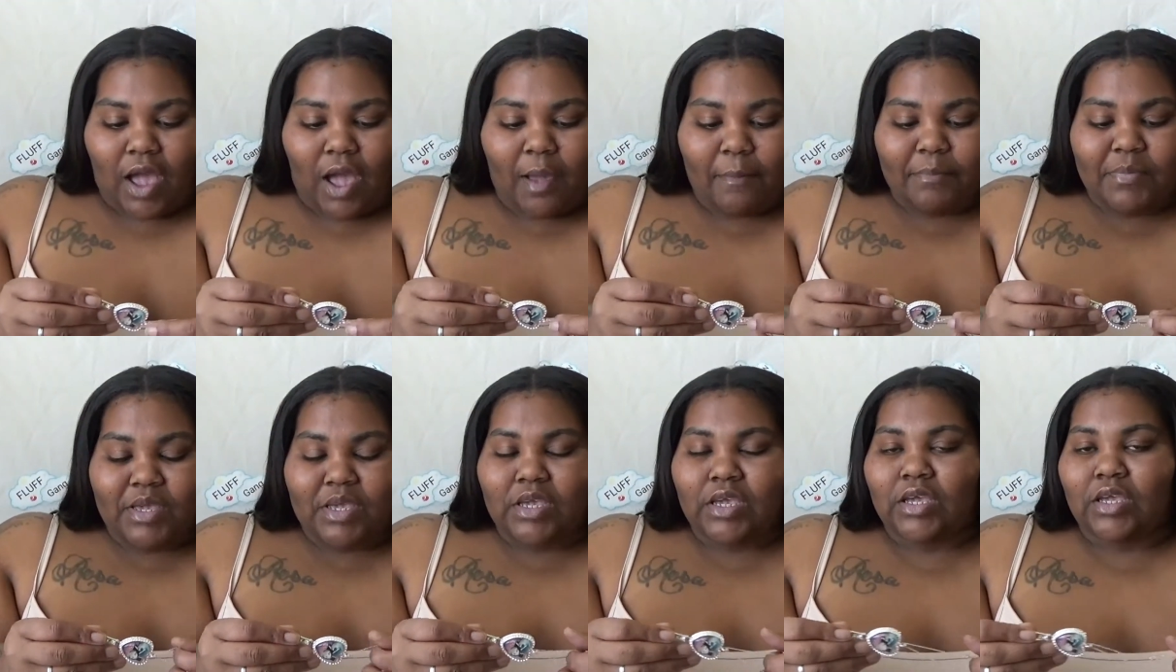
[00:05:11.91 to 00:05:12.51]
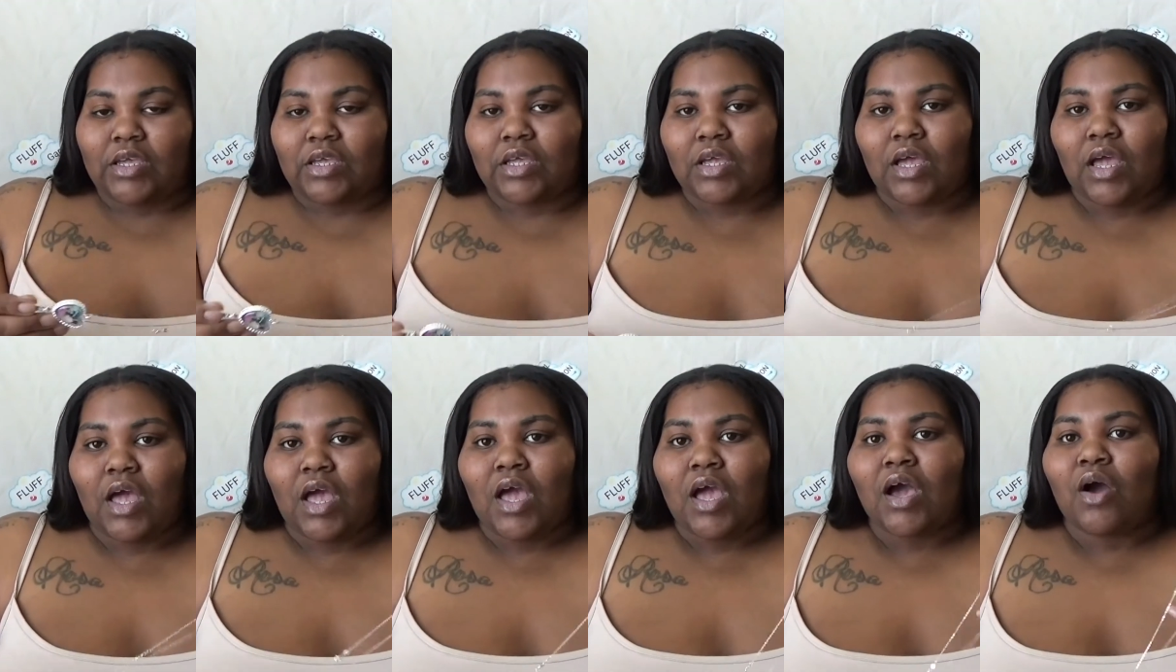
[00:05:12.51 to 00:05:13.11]
I mean,
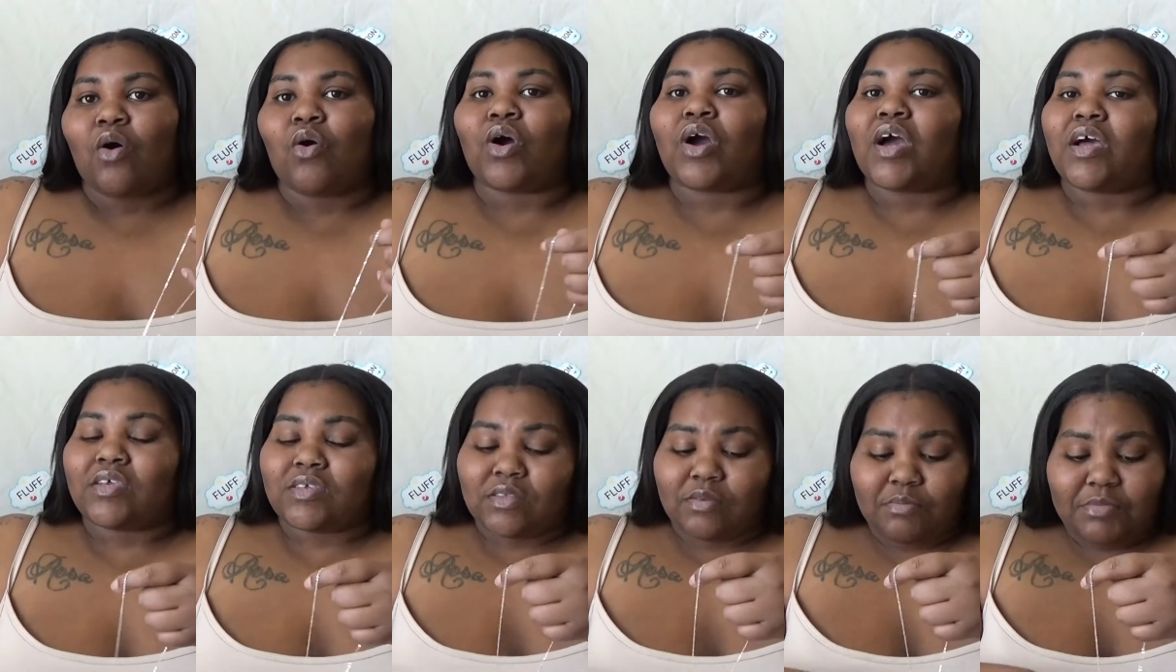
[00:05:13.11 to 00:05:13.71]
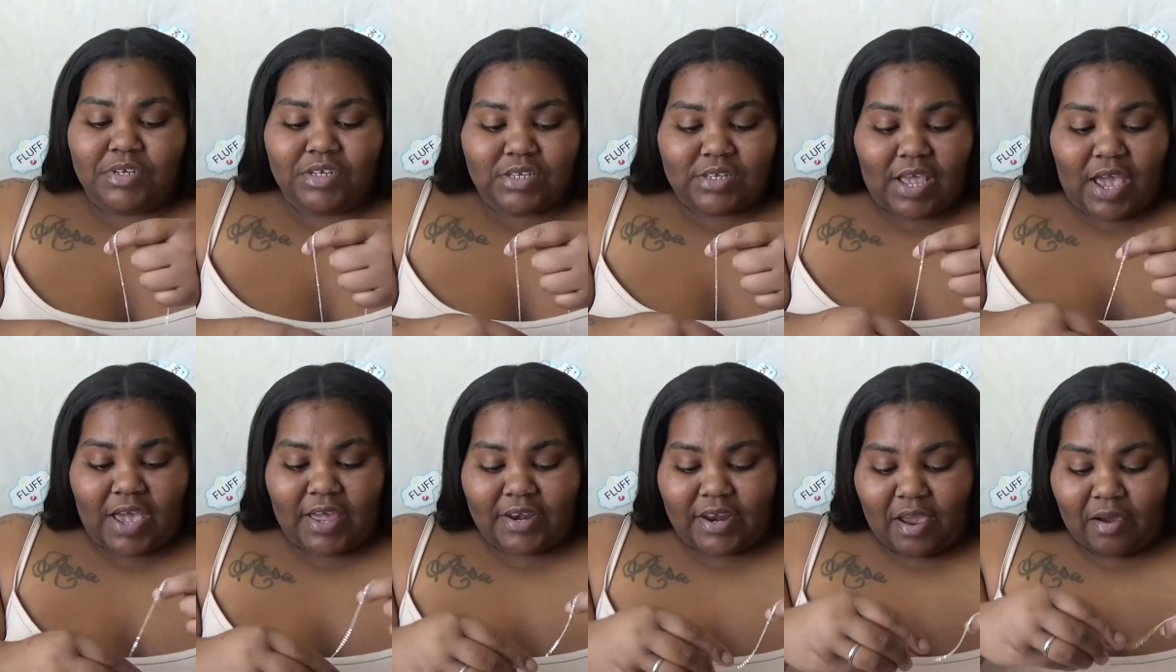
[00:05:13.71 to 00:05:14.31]
well, custom
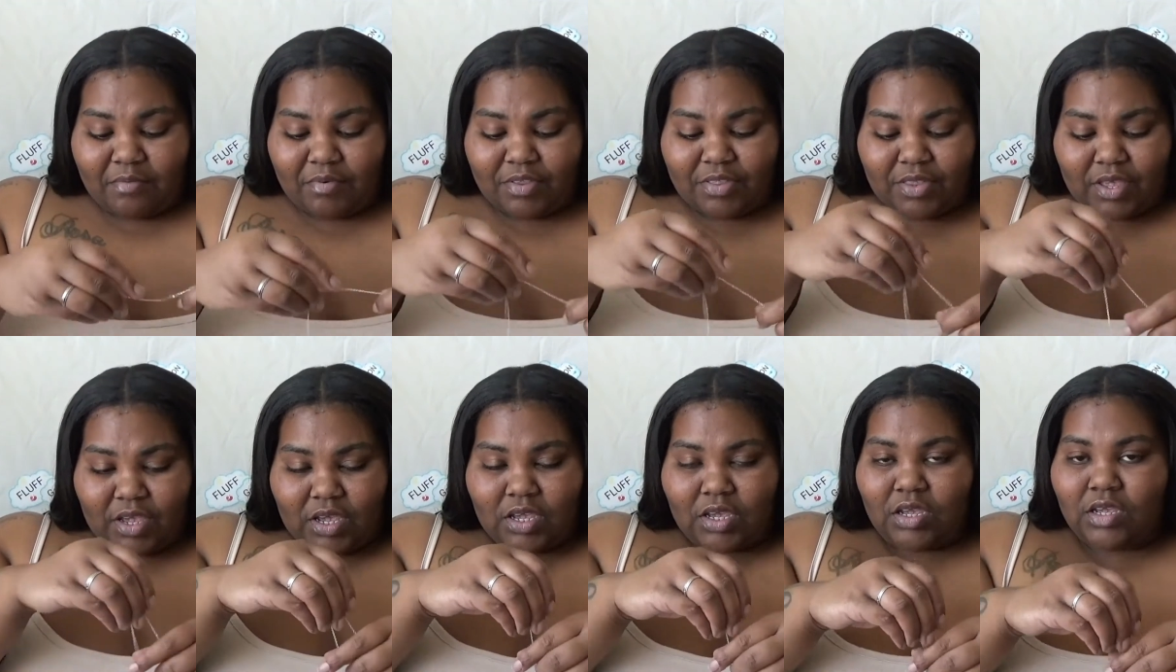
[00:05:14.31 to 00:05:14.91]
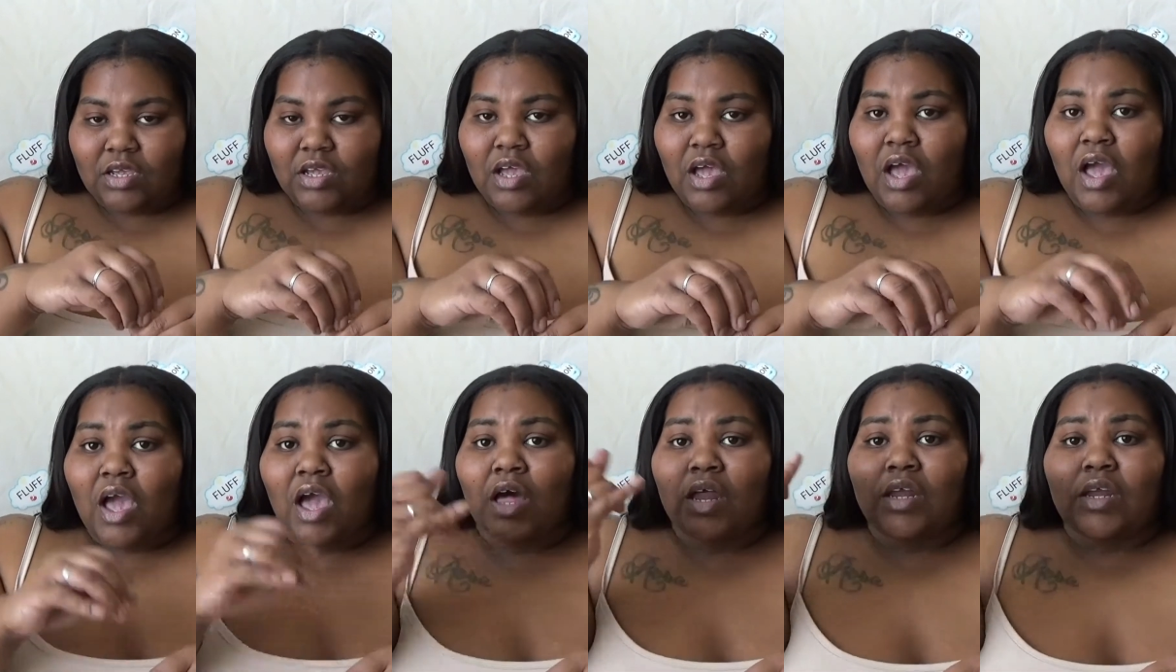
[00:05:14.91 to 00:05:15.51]
design everything.
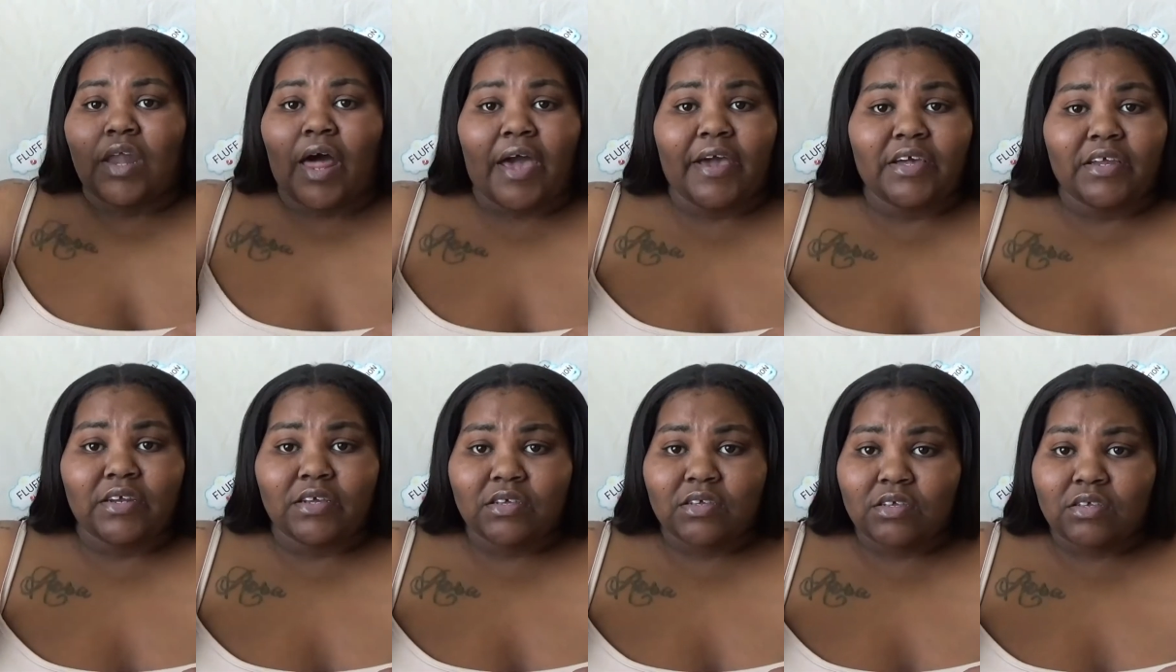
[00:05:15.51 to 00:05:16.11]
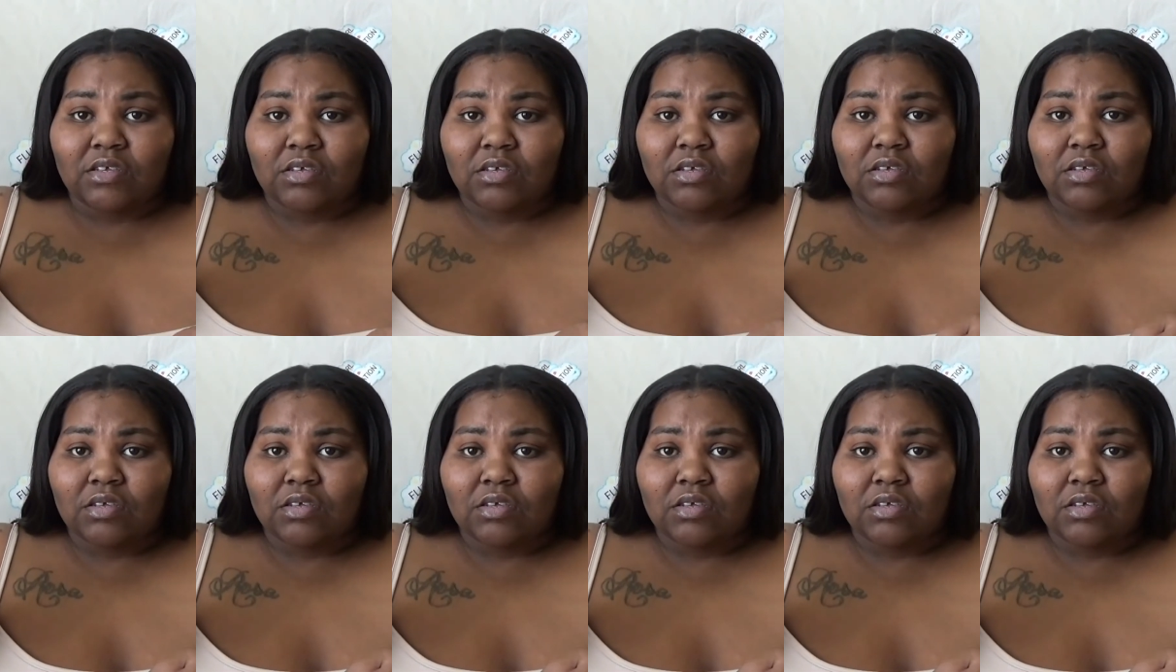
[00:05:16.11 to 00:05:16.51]
Lighters,